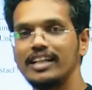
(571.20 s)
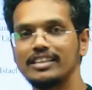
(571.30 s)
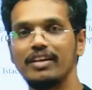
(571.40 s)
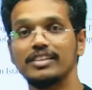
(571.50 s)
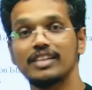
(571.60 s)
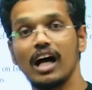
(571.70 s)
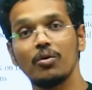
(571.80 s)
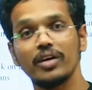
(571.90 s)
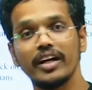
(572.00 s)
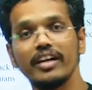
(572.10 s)
civilians? How
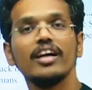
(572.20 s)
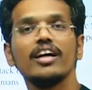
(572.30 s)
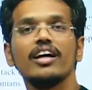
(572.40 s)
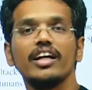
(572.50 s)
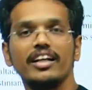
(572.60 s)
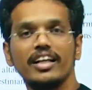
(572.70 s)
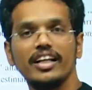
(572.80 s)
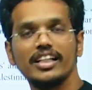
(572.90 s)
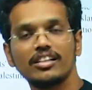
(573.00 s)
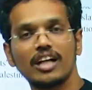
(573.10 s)
did
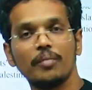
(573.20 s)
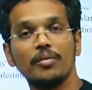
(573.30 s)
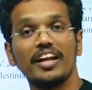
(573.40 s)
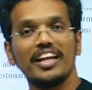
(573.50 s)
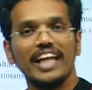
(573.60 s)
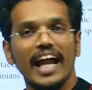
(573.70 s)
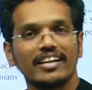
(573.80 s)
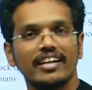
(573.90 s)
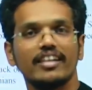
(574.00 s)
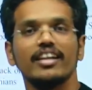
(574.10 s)
international community
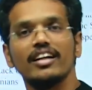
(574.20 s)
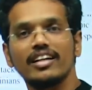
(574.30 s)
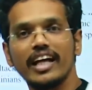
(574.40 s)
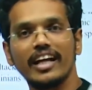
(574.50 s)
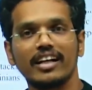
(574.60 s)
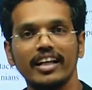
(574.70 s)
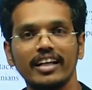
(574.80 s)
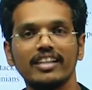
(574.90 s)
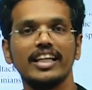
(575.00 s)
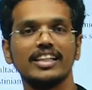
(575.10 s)
reacted? Directly,
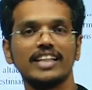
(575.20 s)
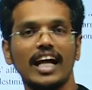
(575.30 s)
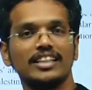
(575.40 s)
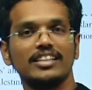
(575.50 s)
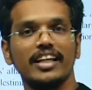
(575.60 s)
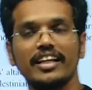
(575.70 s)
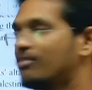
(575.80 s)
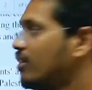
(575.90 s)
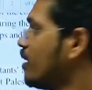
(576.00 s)
these answers taken from the